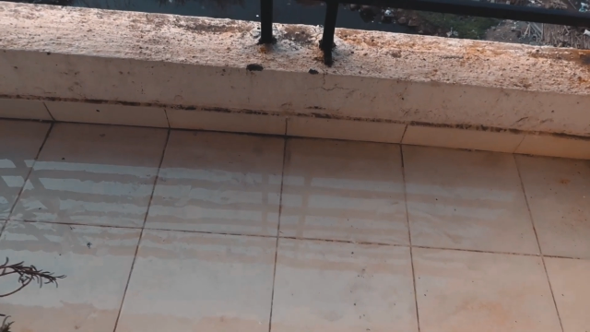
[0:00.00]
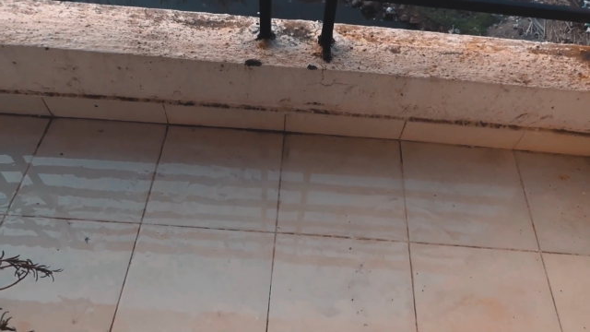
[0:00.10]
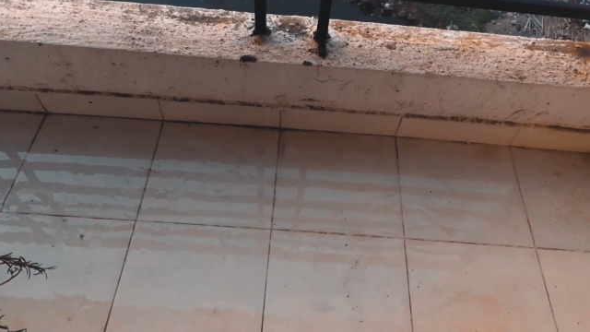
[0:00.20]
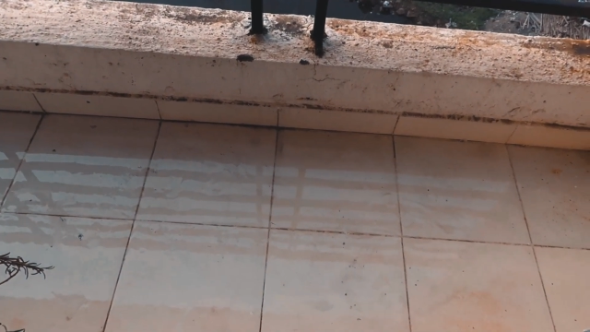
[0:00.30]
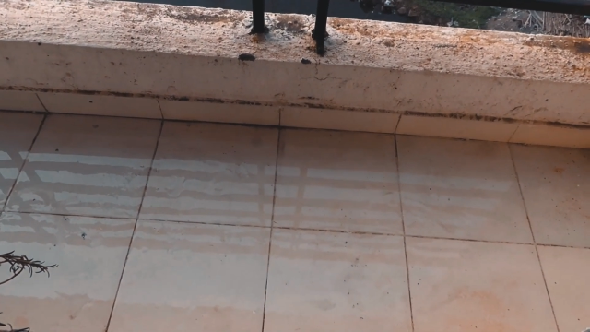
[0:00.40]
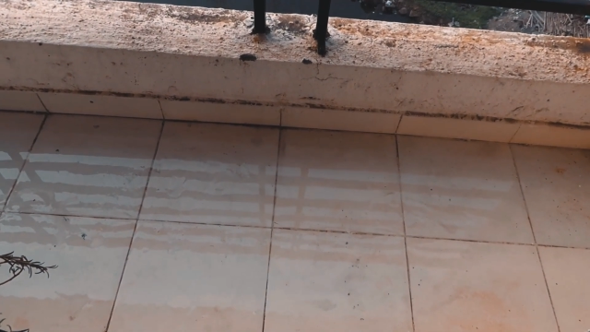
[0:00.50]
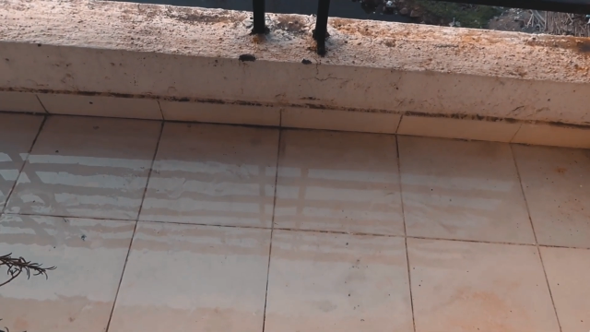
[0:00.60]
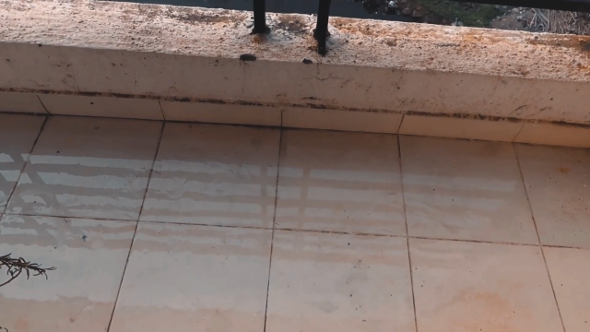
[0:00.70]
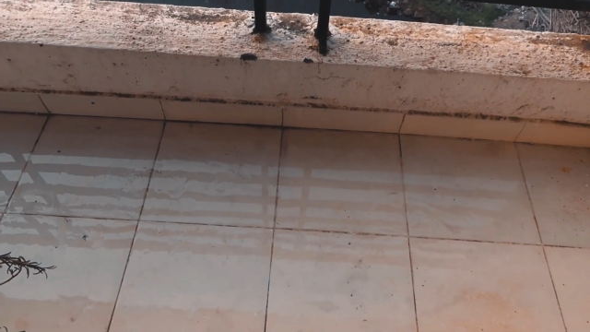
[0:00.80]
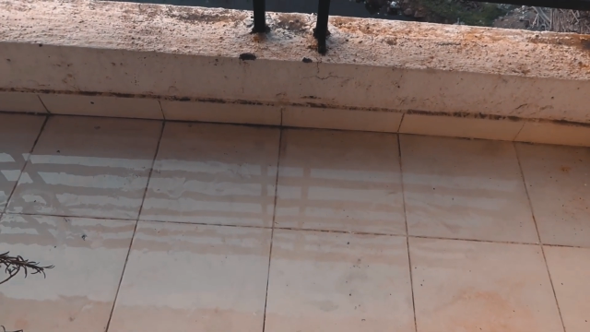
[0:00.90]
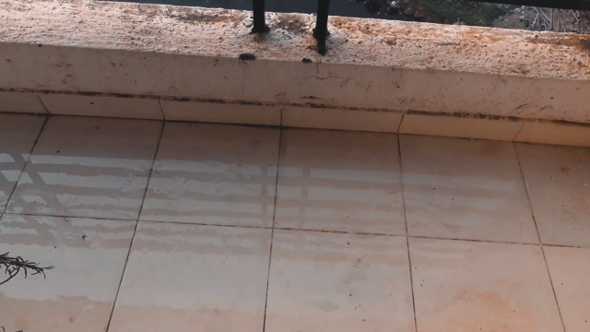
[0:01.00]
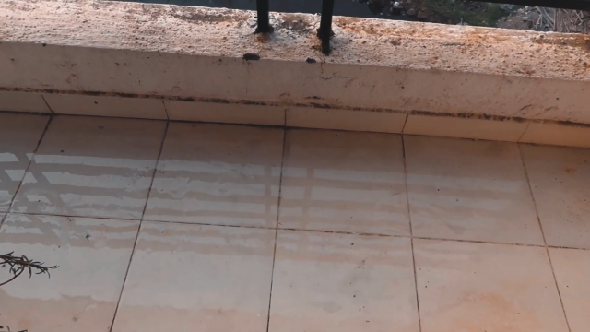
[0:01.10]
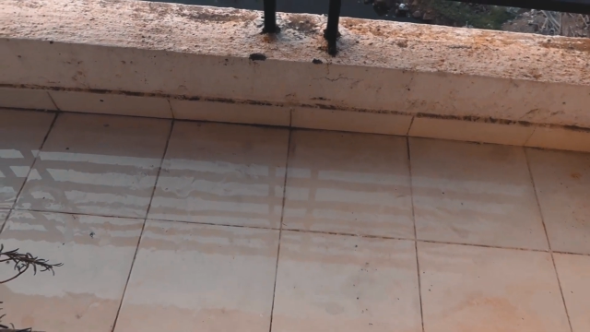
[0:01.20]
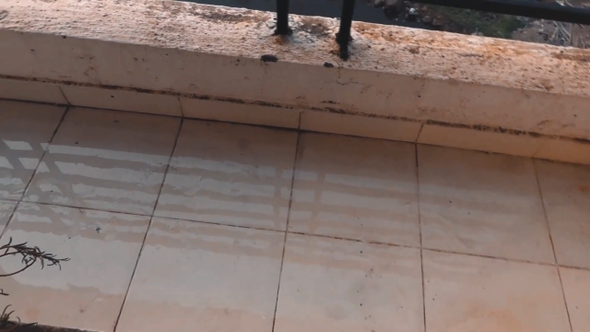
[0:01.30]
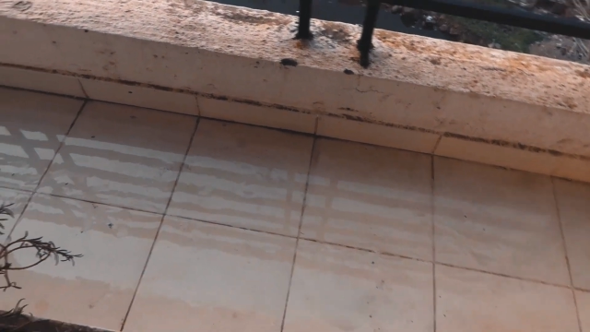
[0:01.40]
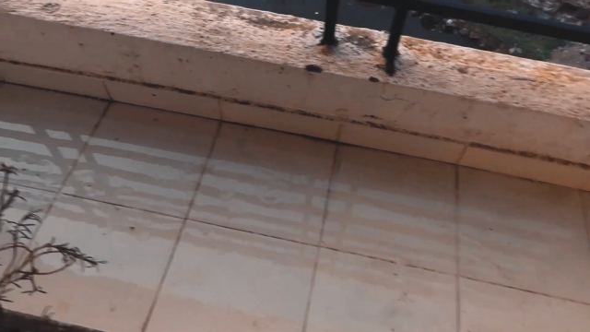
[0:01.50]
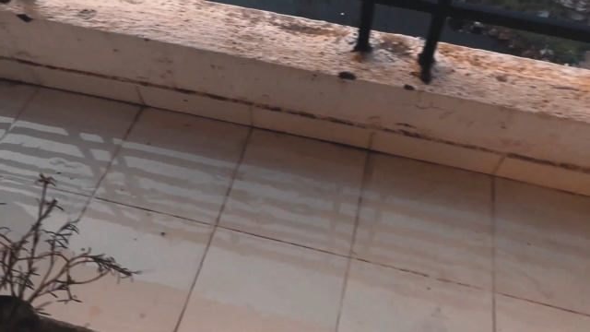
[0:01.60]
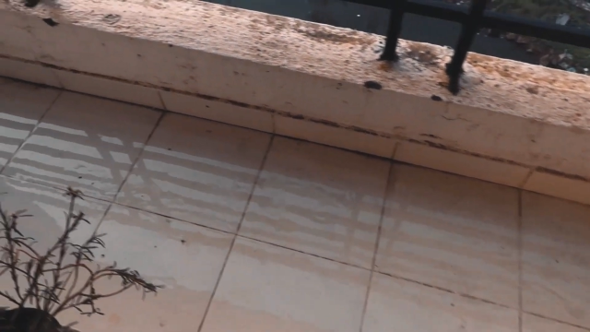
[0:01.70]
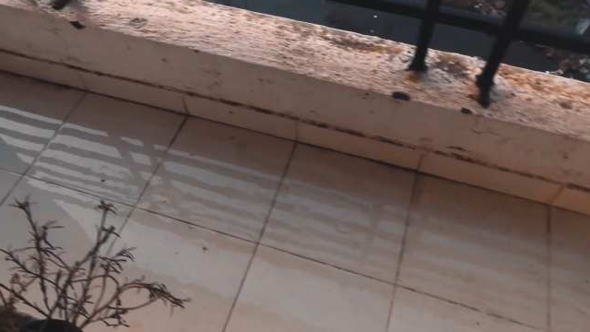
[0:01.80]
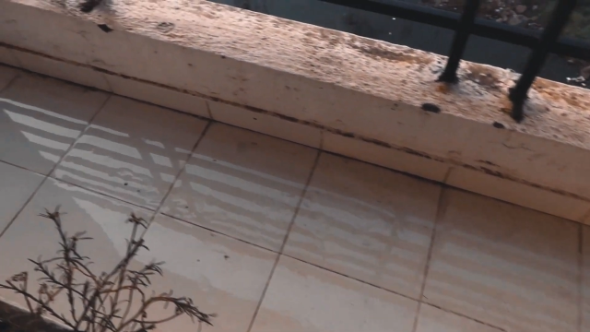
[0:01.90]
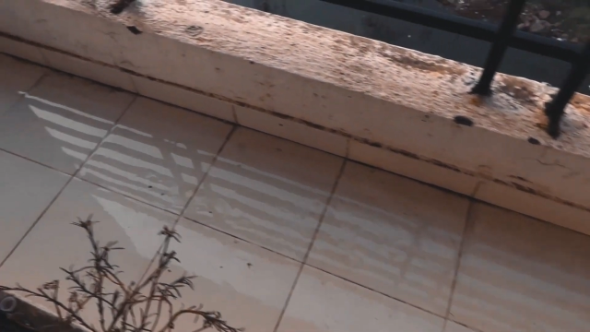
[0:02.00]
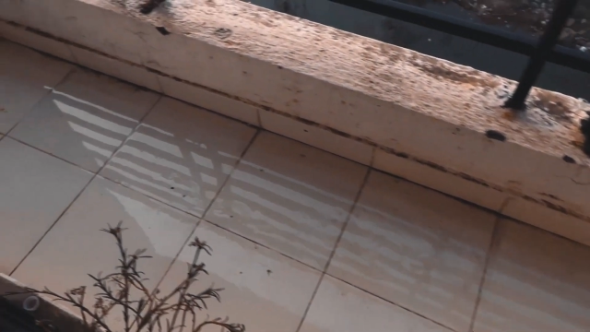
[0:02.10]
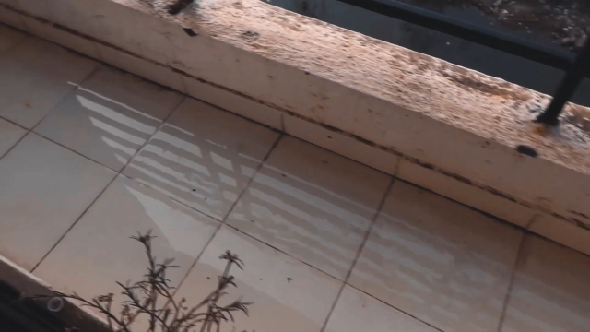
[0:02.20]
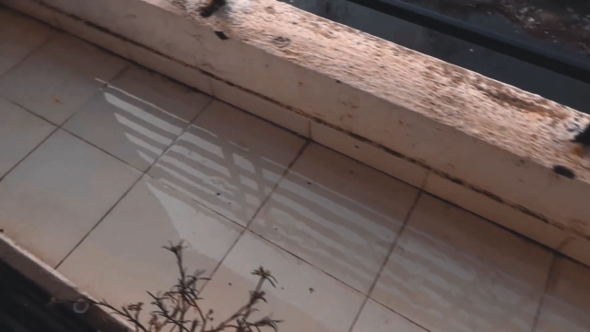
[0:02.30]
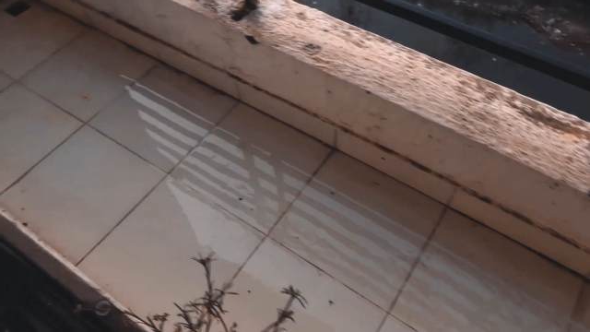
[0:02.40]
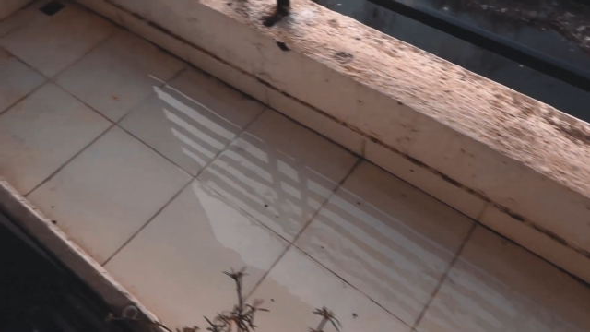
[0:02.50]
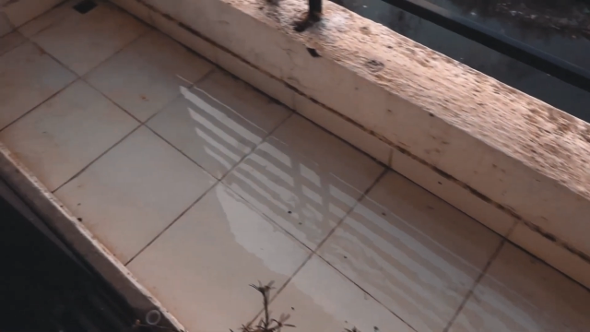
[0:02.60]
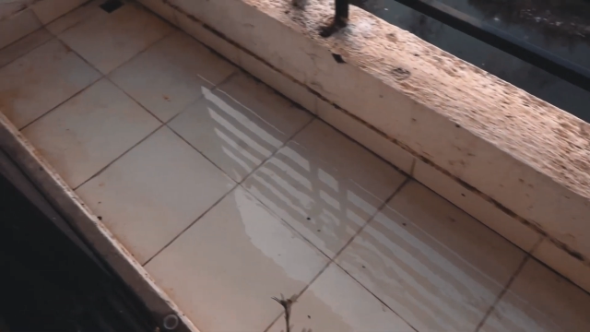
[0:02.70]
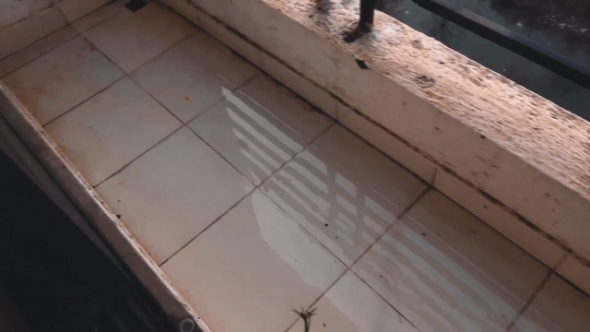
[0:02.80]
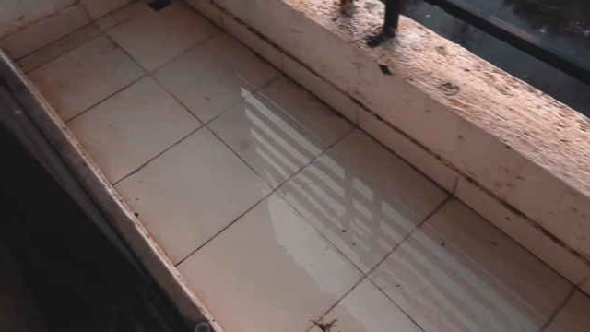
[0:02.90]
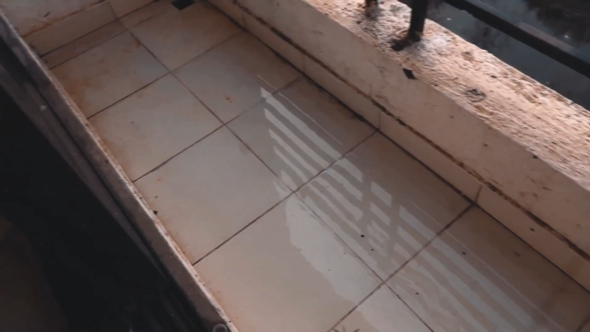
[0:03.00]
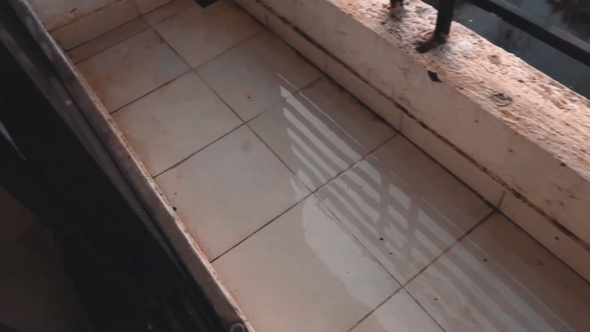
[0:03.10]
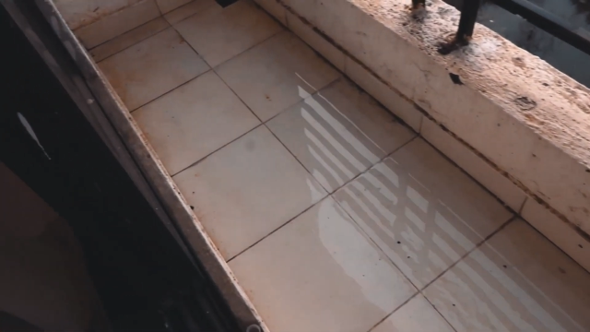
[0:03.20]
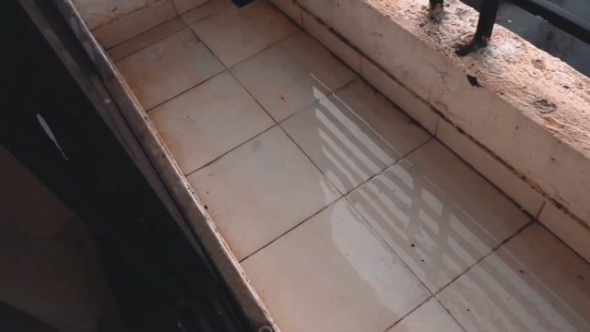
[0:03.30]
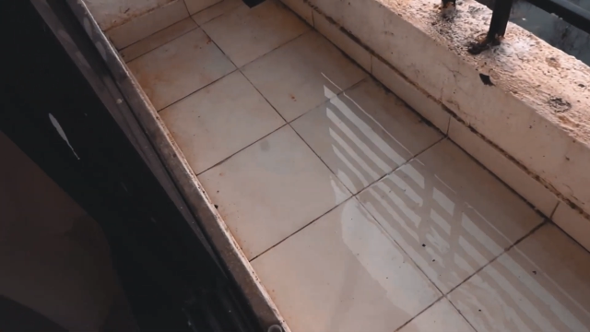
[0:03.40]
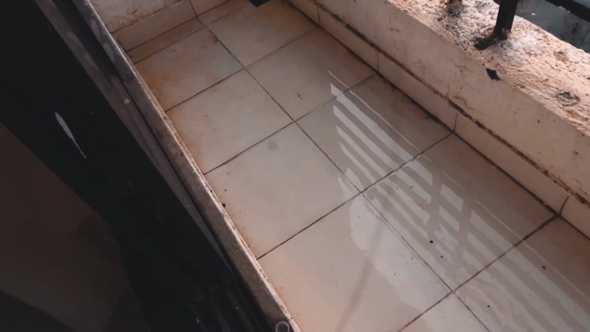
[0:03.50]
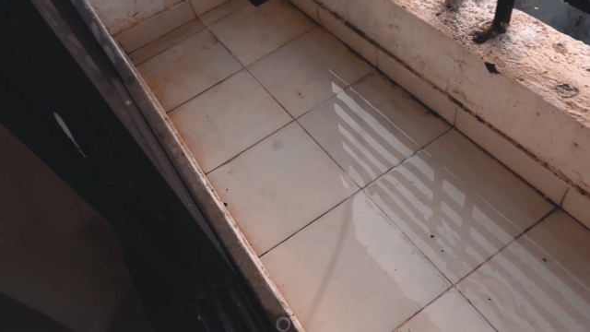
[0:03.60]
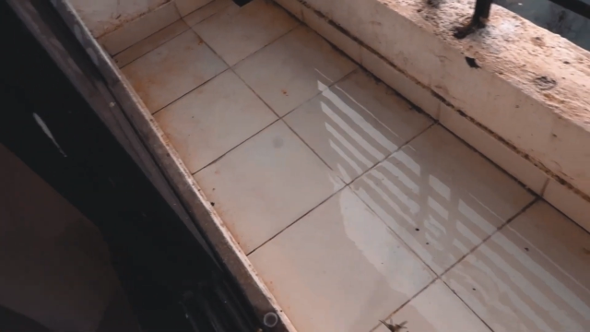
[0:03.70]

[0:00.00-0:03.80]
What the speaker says: Nobody's mouth can be seen.